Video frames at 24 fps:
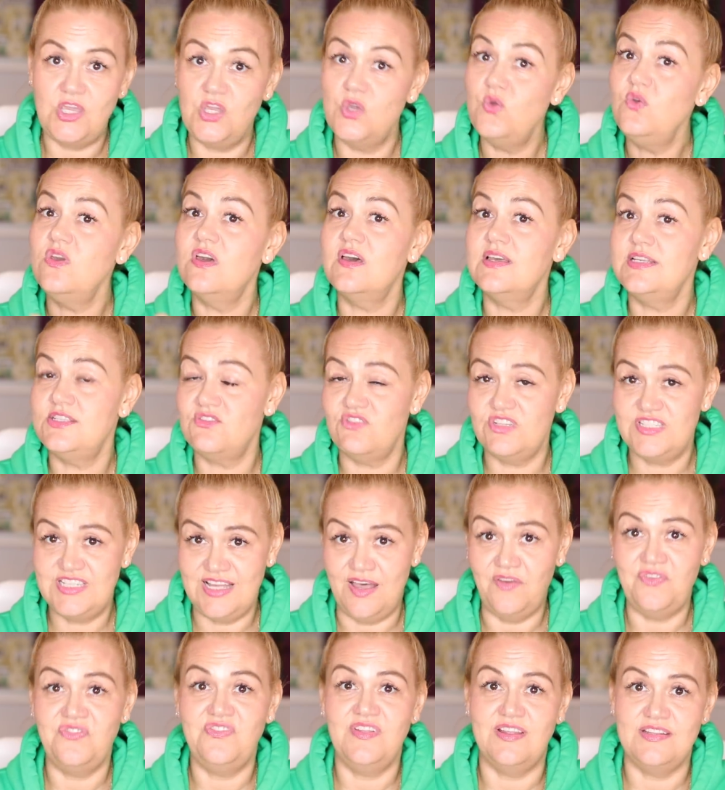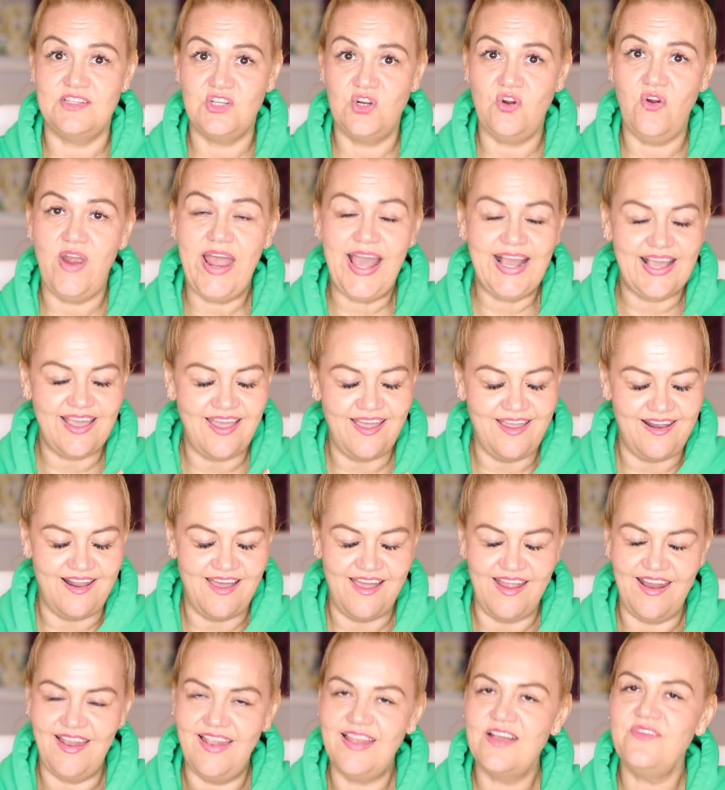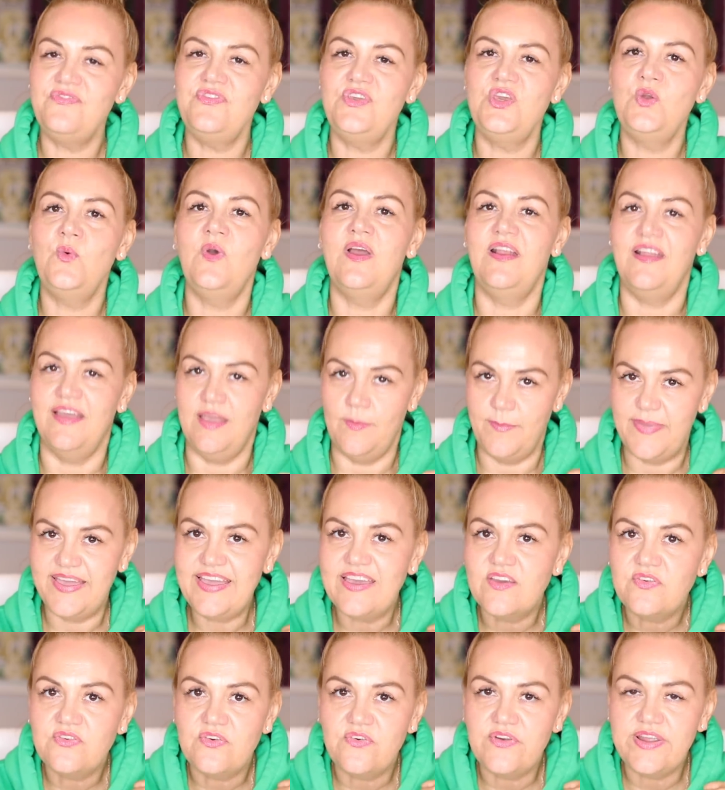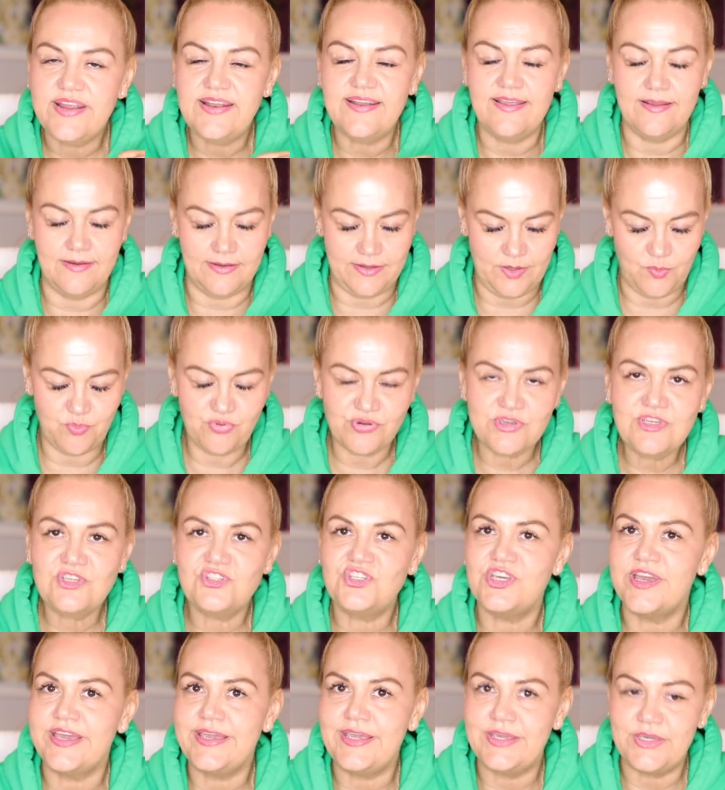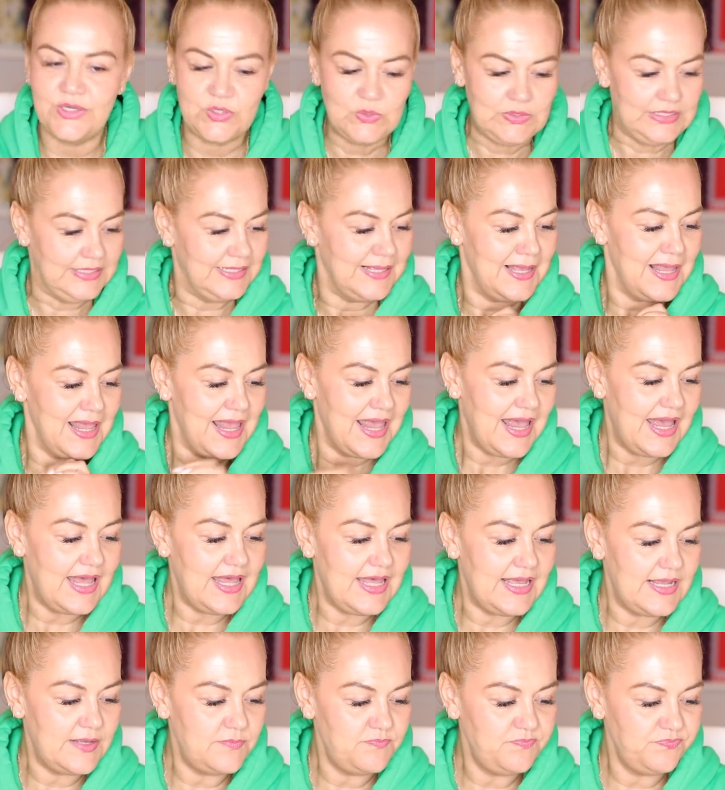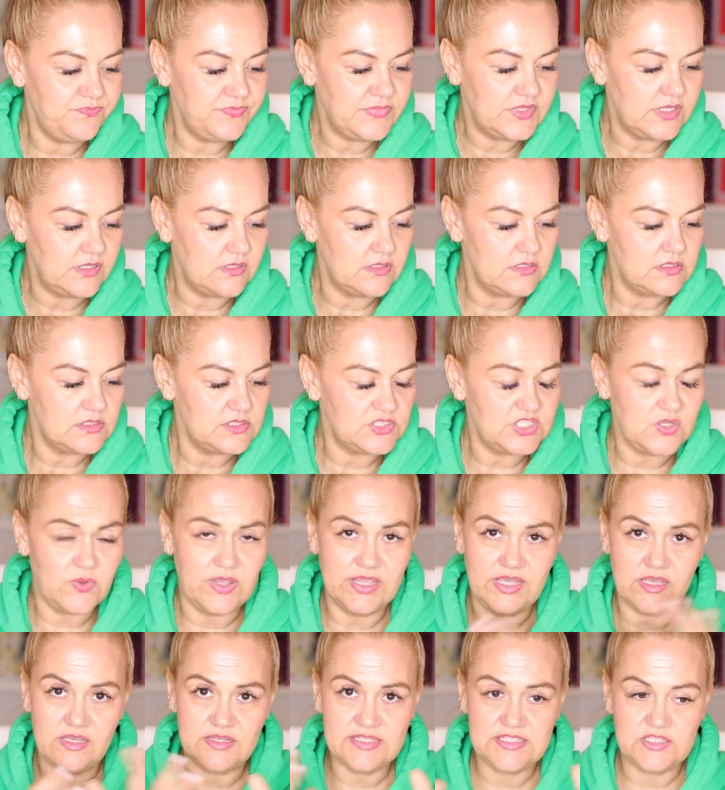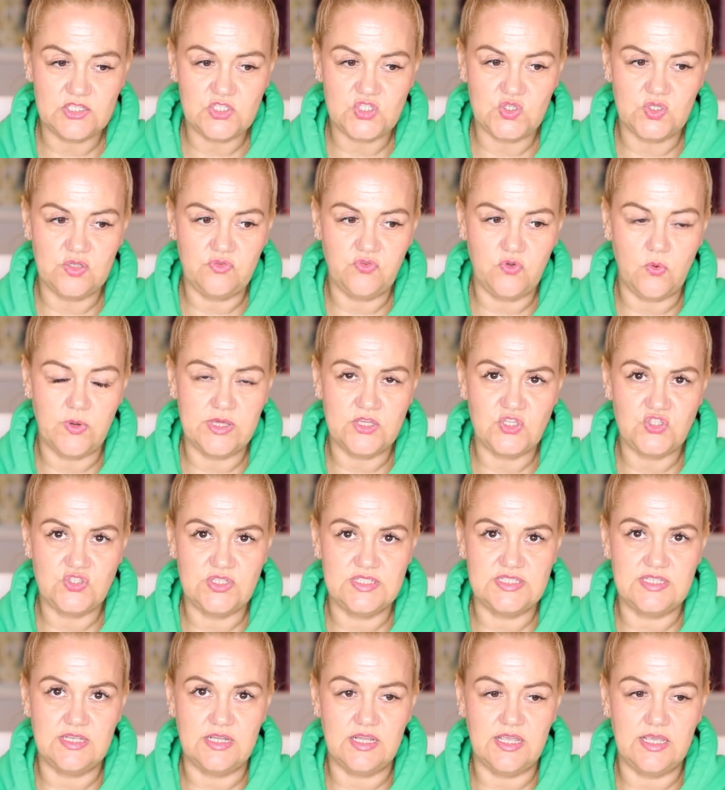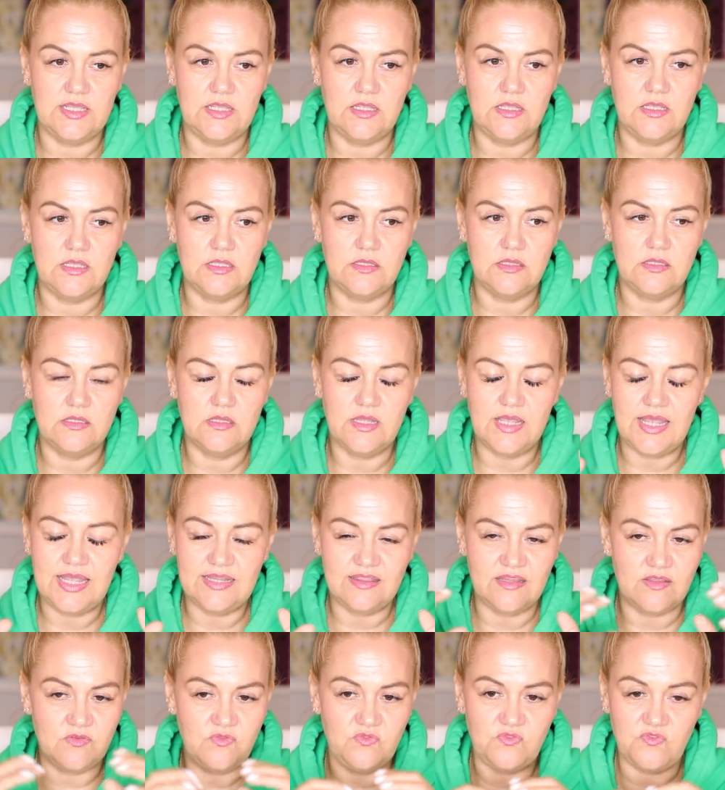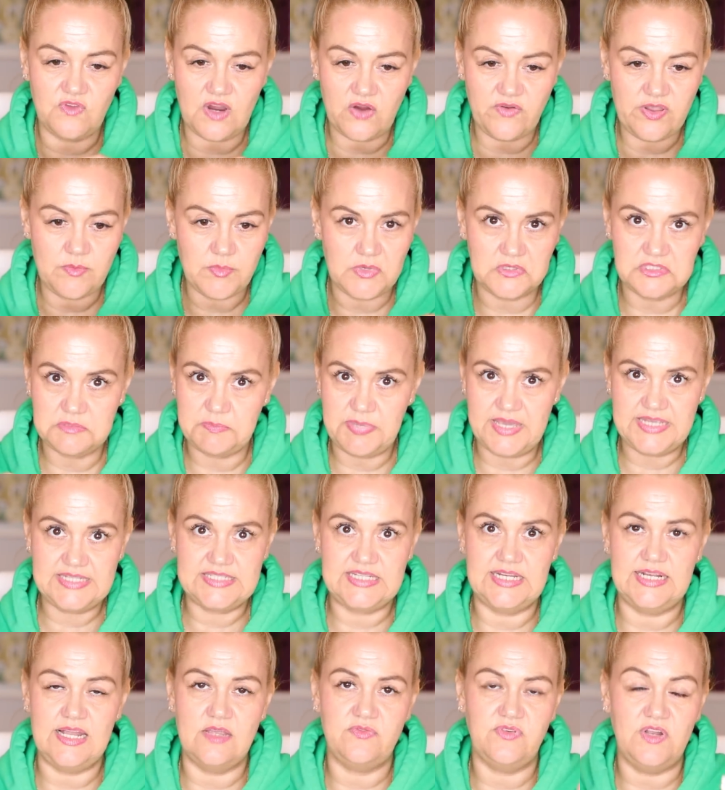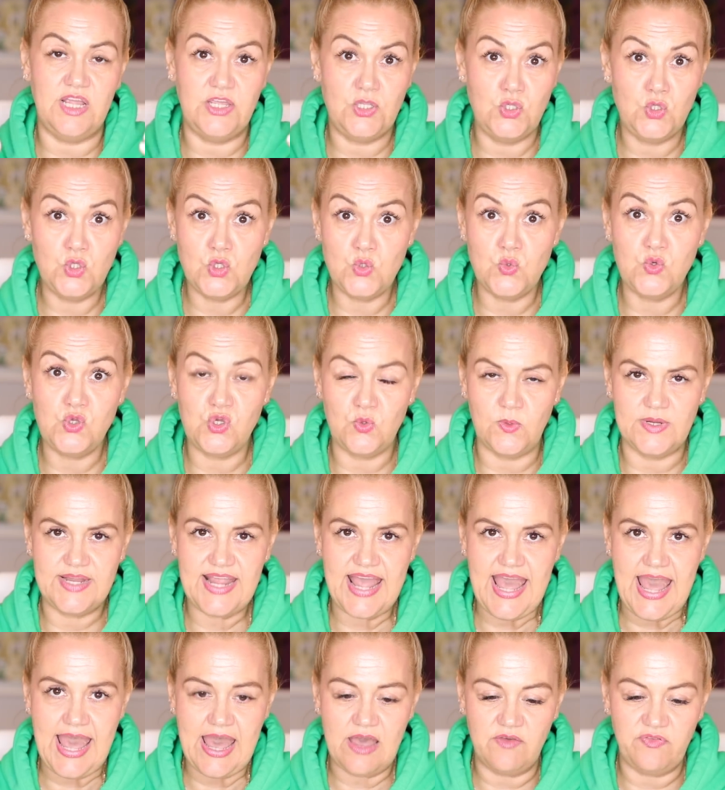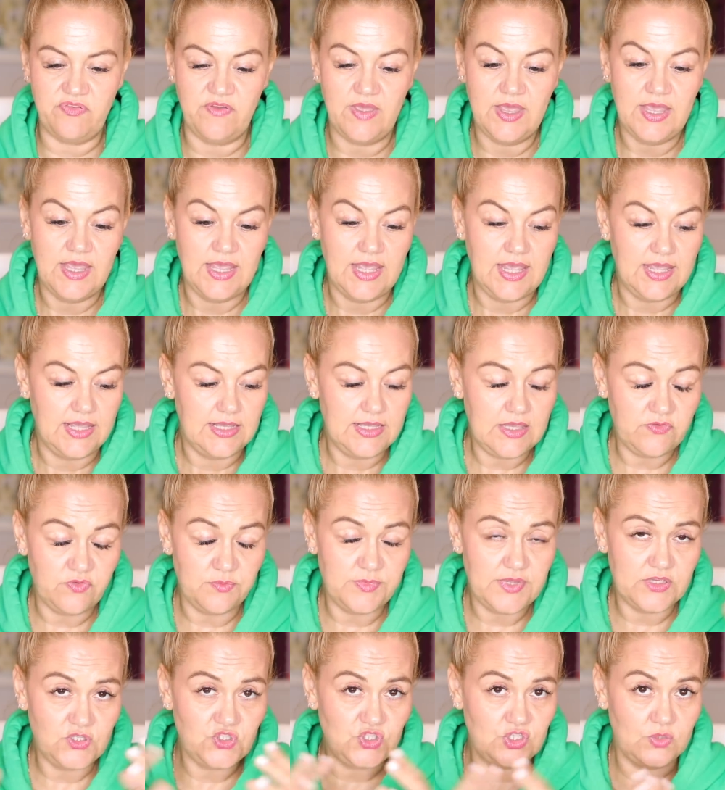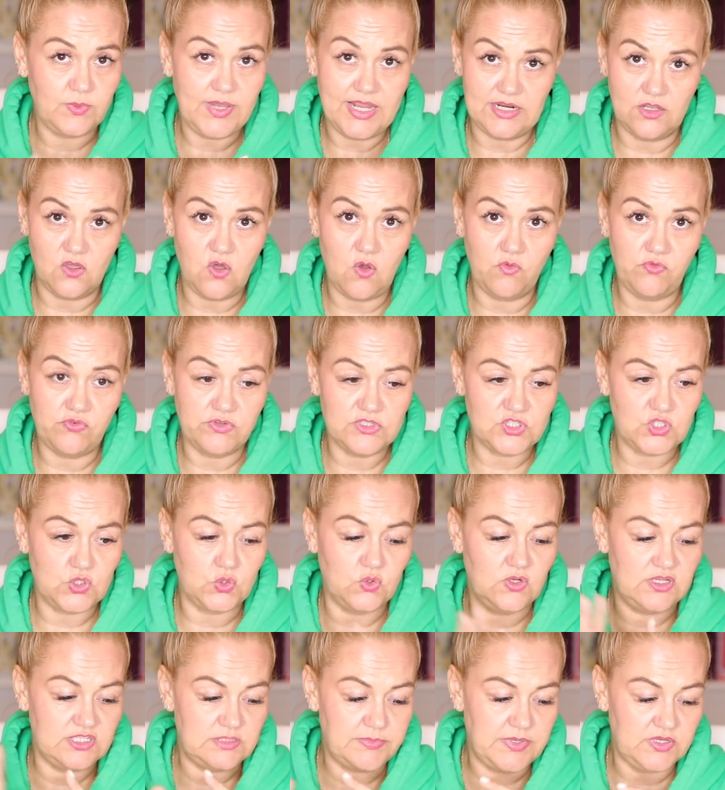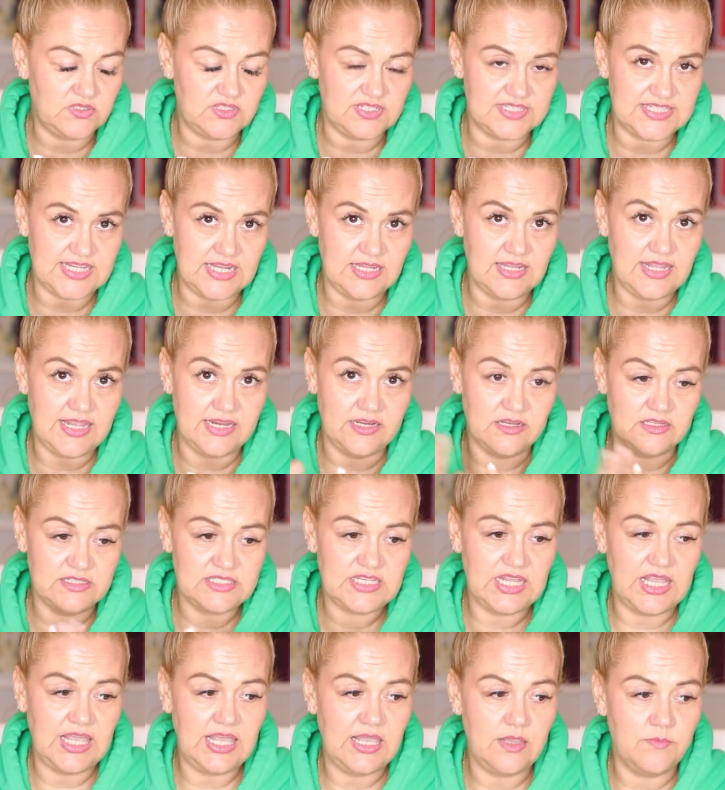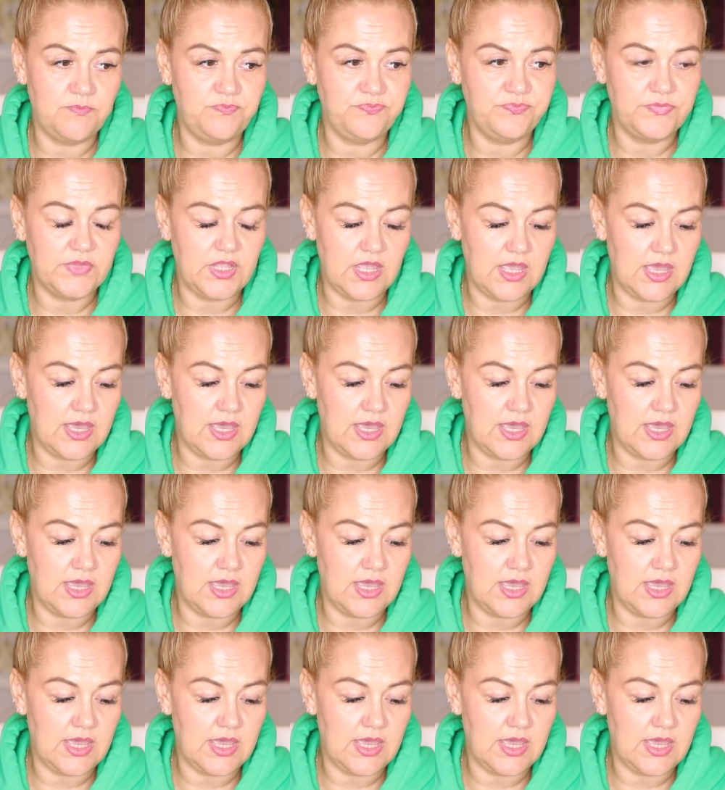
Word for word: You guys are a tough nut to crack, and I love you, and I'm here for it, and I appreciate you. Um, so I asked the sort of questions that I, at the very most basic level, I knew you would have give them their due. We had a conference call. I spoke to Sunday and her team.